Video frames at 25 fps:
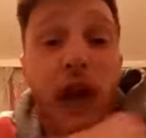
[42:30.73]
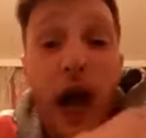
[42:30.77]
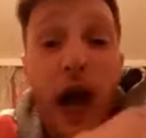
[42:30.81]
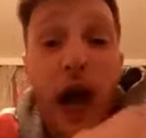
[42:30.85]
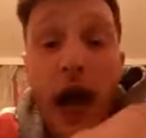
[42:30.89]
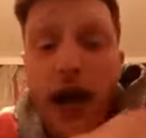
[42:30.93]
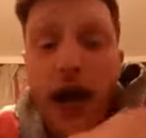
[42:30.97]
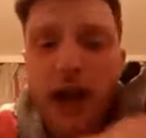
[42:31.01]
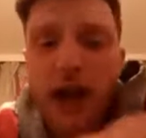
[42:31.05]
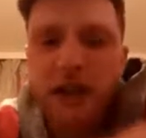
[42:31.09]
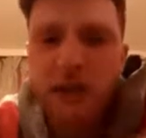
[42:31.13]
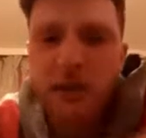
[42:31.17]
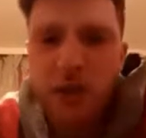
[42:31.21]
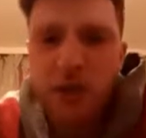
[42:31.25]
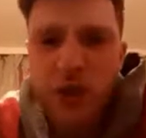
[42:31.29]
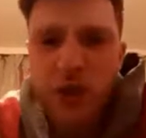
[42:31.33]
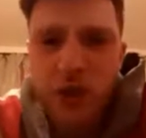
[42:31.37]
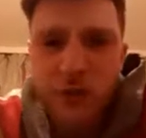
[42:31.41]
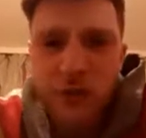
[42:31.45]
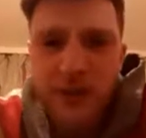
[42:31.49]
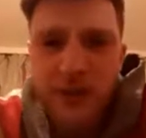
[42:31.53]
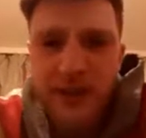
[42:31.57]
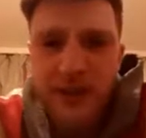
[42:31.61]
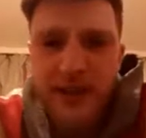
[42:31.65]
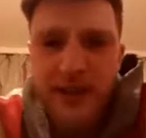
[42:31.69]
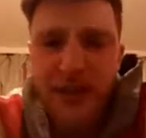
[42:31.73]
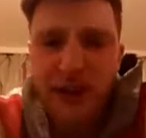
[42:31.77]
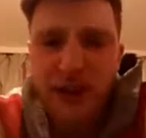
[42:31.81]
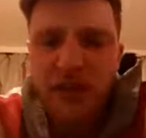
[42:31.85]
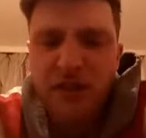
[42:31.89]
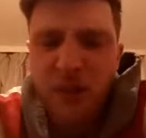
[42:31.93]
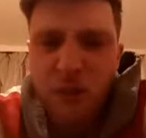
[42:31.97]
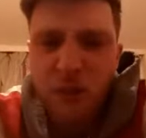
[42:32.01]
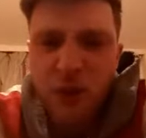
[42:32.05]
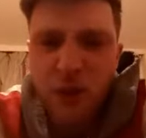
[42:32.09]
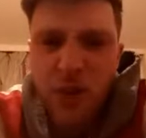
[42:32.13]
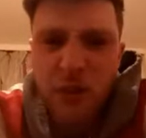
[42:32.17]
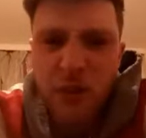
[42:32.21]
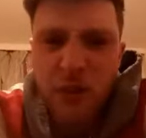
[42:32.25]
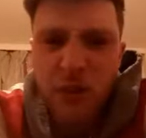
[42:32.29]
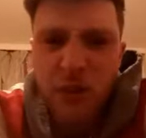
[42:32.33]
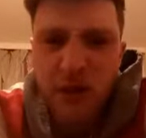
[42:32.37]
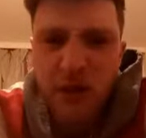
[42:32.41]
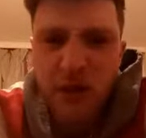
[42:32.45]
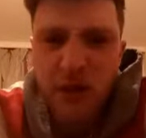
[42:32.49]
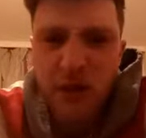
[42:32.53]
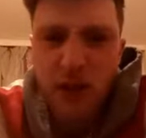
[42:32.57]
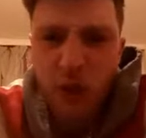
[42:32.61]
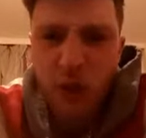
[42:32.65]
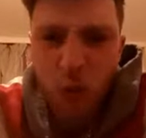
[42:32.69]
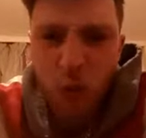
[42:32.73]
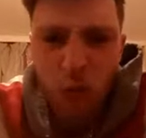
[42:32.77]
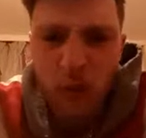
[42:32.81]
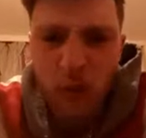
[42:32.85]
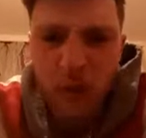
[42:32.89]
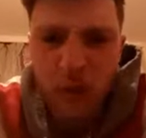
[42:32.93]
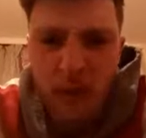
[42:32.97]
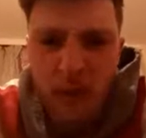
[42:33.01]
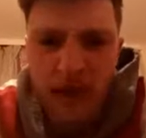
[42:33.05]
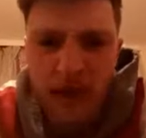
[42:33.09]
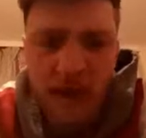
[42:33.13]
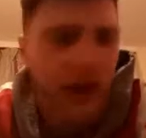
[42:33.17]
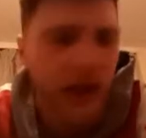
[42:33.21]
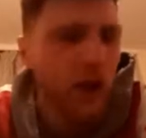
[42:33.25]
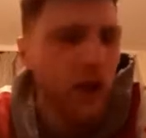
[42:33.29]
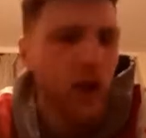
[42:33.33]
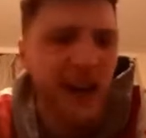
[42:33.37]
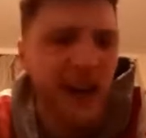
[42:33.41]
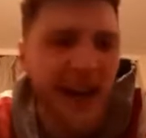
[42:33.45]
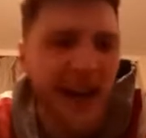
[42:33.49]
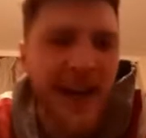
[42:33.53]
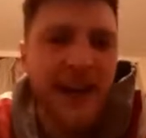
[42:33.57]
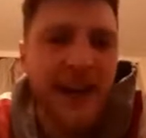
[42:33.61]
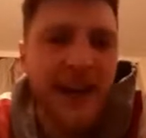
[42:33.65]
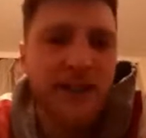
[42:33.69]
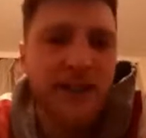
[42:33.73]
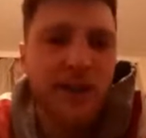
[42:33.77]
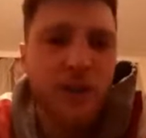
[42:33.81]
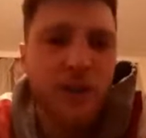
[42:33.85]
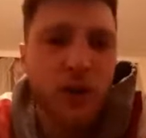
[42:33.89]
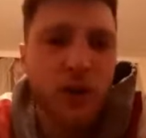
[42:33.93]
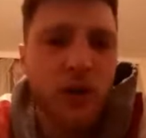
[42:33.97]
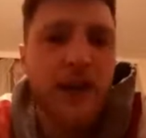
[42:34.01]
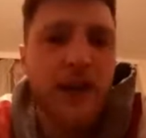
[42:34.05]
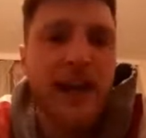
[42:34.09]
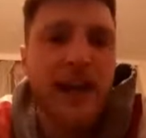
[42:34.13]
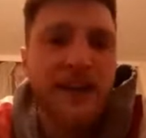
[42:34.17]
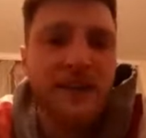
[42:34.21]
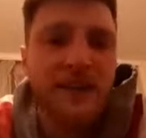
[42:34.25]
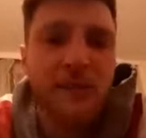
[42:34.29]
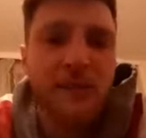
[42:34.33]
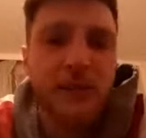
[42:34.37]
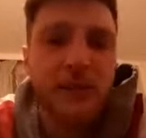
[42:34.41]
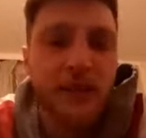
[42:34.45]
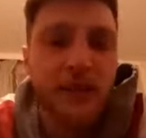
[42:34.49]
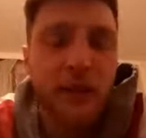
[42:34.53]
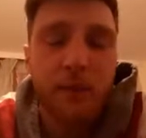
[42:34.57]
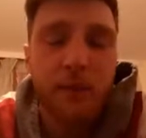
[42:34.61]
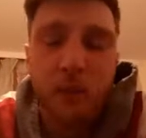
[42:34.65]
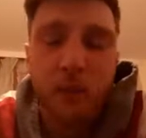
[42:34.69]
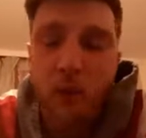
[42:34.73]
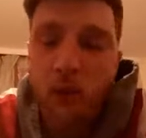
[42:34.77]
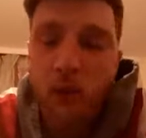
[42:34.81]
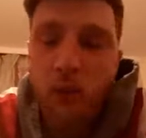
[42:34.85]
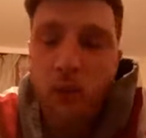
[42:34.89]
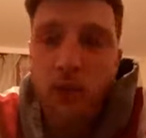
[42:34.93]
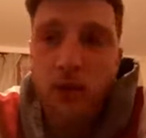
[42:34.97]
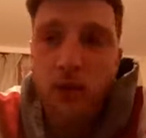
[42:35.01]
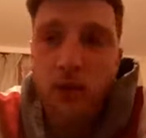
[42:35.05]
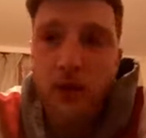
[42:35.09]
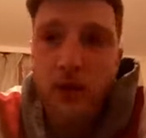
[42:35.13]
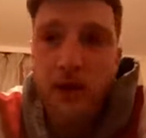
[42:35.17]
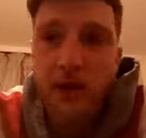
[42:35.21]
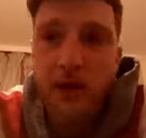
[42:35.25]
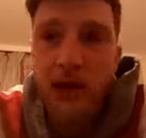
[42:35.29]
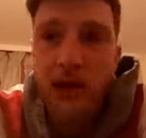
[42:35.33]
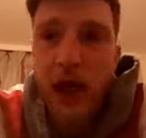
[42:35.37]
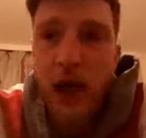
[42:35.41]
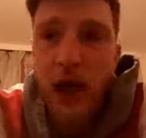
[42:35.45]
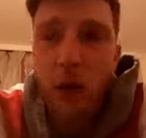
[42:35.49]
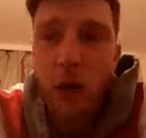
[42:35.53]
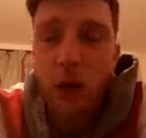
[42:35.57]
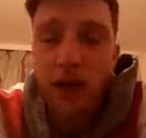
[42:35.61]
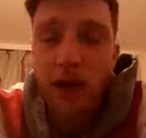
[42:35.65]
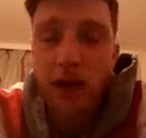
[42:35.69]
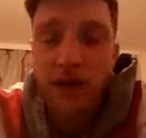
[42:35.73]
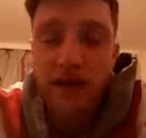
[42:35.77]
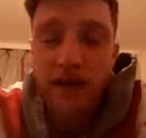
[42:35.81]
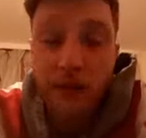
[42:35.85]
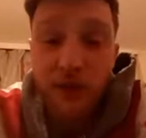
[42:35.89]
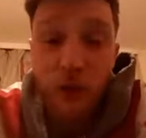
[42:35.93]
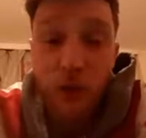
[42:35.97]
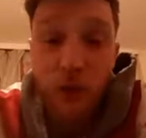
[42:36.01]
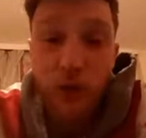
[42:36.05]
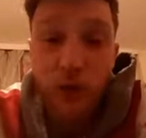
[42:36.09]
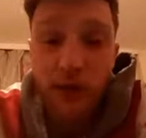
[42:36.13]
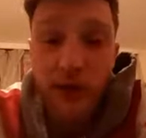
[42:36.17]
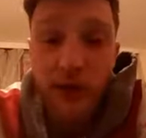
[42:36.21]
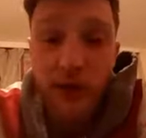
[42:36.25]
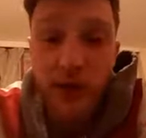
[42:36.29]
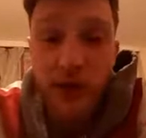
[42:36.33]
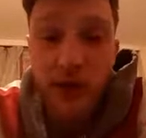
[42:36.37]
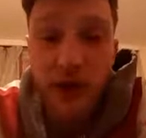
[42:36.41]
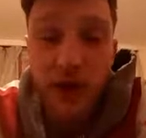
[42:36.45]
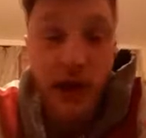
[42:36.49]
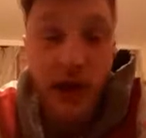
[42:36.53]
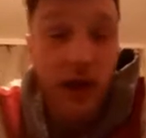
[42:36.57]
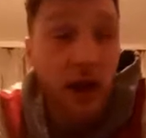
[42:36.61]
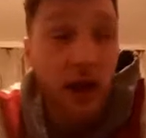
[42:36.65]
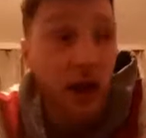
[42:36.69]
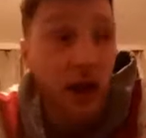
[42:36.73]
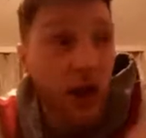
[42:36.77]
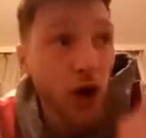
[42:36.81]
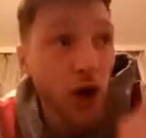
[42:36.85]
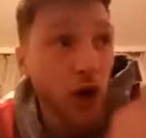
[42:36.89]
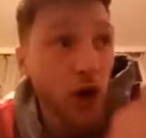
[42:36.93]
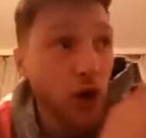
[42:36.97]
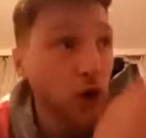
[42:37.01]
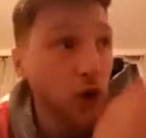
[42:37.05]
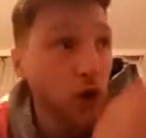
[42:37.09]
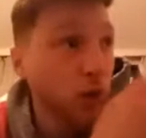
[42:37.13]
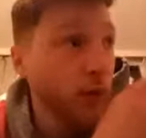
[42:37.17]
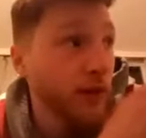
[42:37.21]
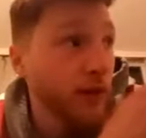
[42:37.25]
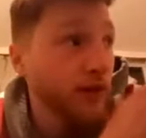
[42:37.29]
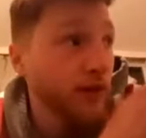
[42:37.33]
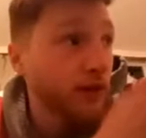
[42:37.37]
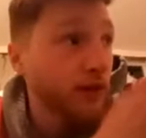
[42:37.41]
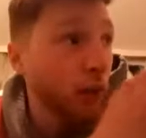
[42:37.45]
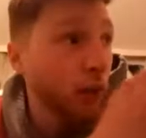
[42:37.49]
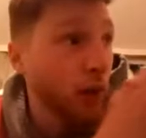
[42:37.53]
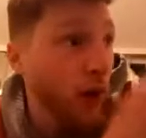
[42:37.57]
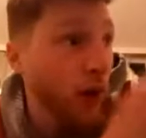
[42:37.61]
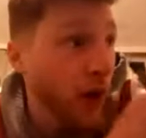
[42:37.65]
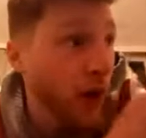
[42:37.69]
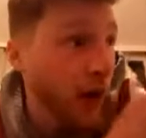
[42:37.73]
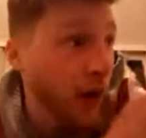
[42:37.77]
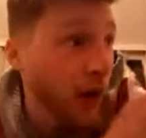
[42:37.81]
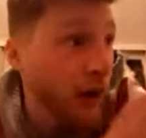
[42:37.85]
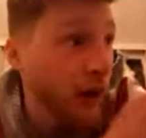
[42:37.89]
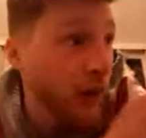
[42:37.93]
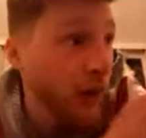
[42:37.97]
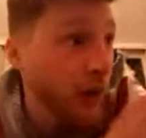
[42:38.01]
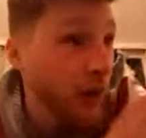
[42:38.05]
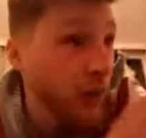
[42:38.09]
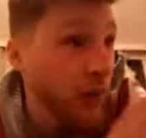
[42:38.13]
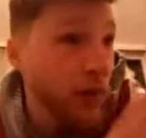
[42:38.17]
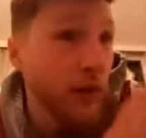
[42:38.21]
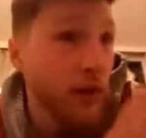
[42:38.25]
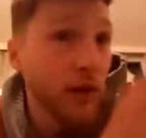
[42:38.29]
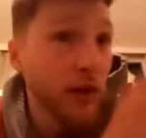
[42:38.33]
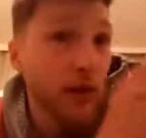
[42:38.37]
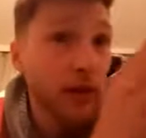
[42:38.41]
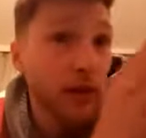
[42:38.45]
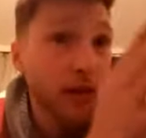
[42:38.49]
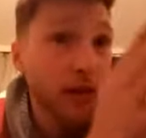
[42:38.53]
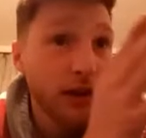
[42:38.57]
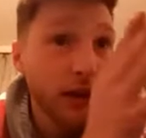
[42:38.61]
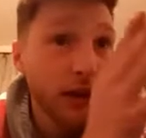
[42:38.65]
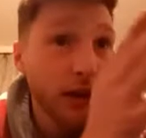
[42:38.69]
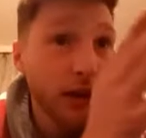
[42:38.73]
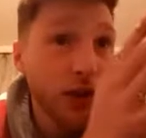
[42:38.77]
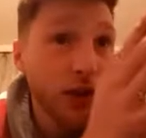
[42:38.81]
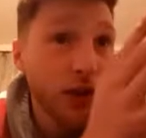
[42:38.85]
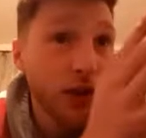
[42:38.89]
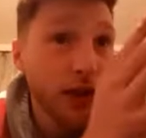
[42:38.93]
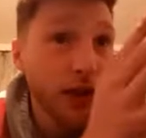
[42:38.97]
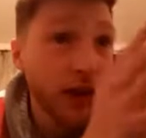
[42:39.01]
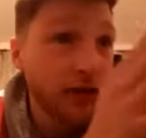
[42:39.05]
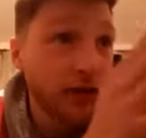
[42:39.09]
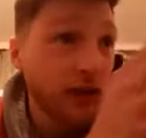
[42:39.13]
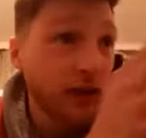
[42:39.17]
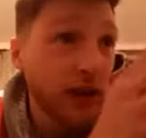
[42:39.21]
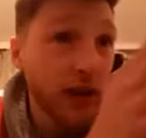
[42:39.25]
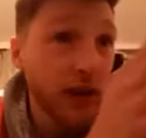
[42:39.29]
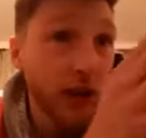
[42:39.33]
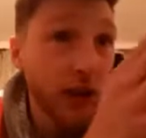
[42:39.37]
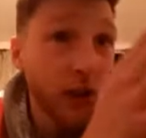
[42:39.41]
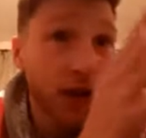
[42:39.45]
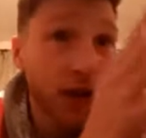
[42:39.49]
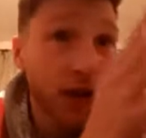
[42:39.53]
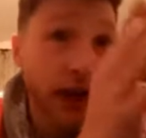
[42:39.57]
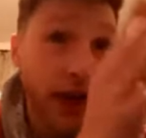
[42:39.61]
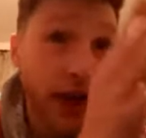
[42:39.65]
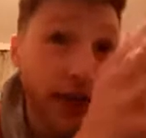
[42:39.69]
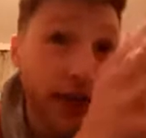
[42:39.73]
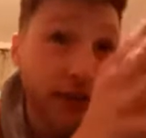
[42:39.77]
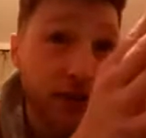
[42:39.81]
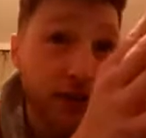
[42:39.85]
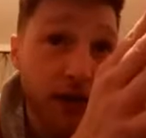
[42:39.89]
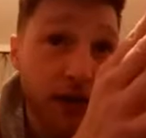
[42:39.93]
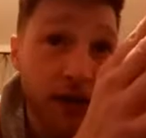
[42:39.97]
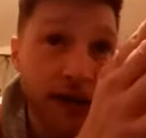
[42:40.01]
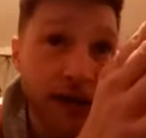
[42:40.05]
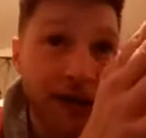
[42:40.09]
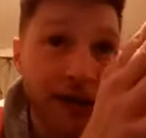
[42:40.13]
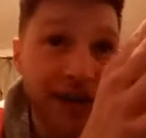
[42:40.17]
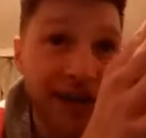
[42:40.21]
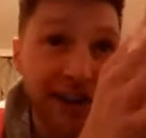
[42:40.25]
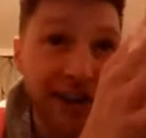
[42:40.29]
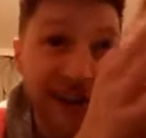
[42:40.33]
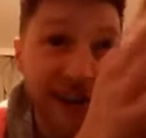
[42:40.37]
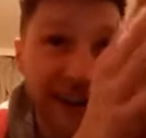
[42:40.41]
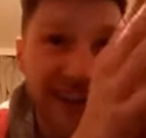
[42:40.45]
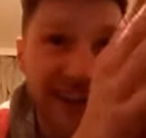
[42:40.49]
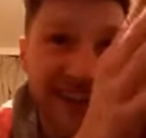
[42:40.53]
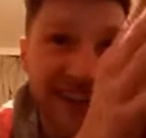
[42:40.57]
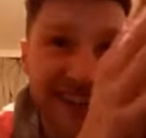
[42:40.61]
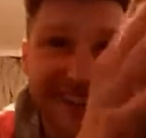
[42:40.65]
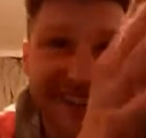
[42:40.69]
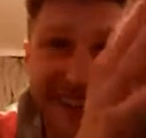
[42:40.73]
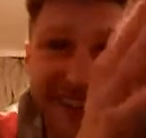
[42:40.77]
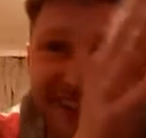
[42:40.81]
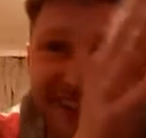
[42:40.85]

And I said, what do you mean? I said, what do you mean? I don't remember it. Now you're lying to me. You're gassing me. He's like, bro, when I tell you this, yeah, you went to one girl, literally to the girl next to her.